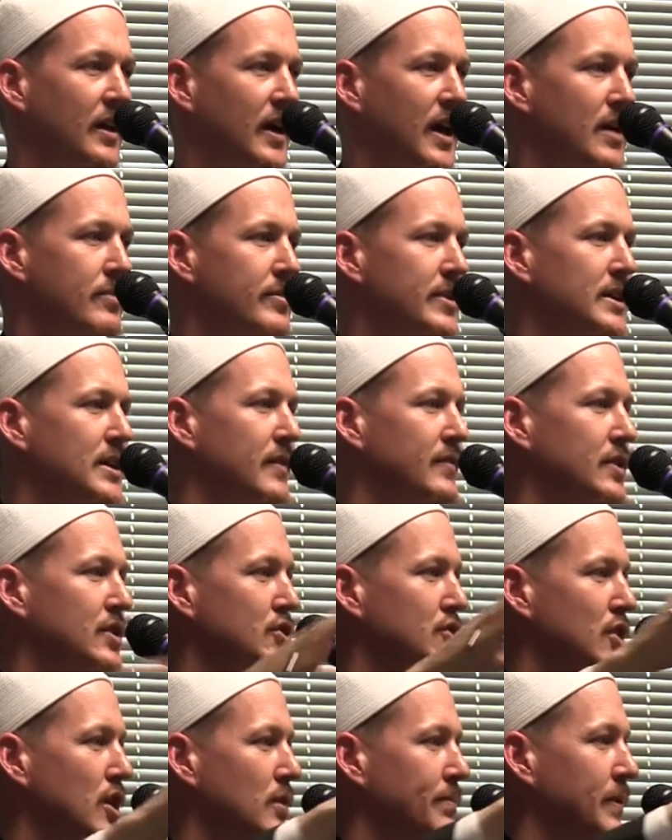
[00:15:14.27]
and many of
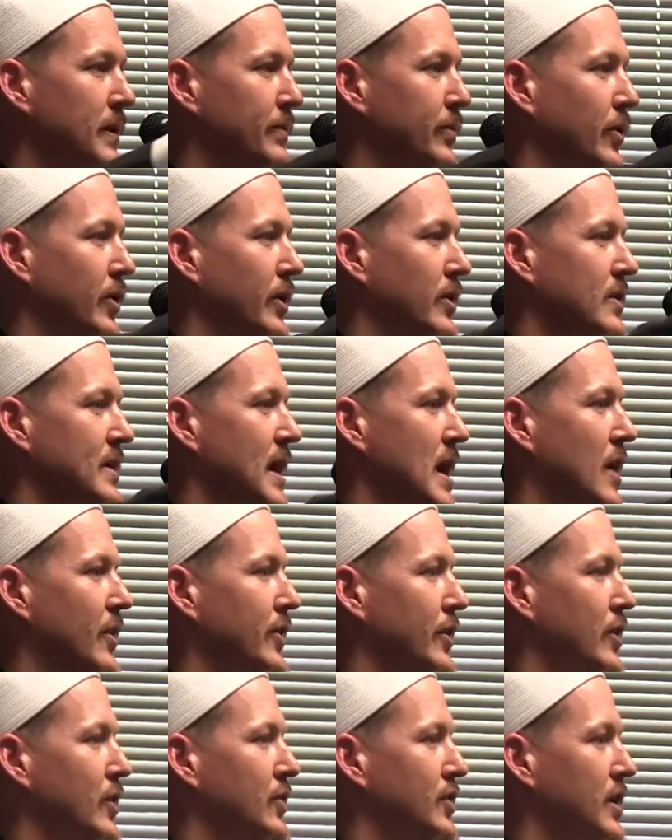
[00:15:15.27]
these young people here now
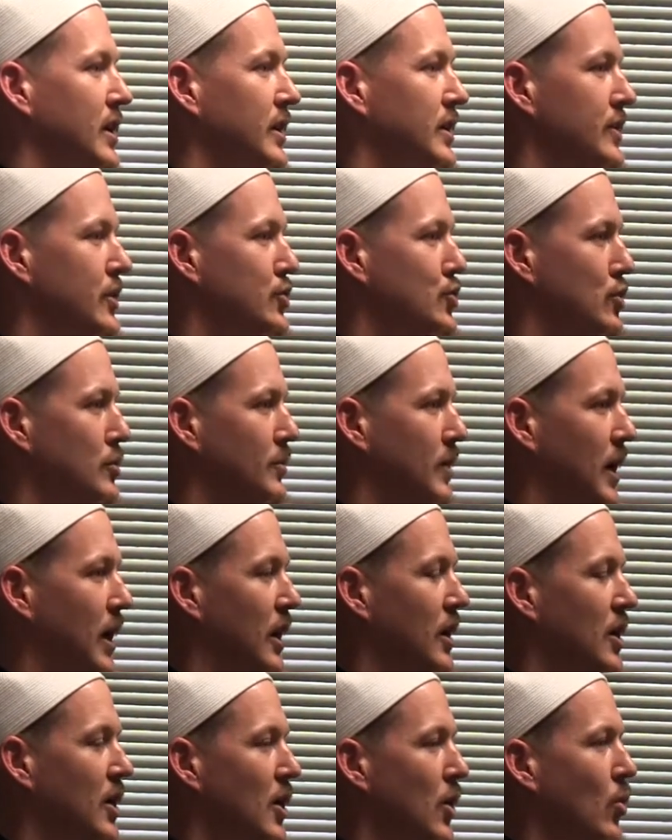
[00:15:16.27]
that are attending the
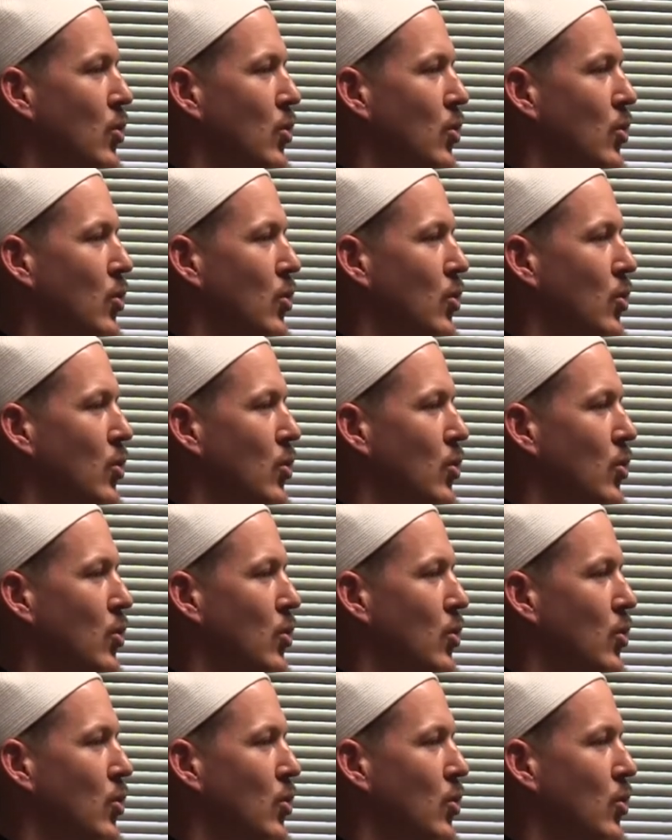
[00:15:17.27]
Jummah,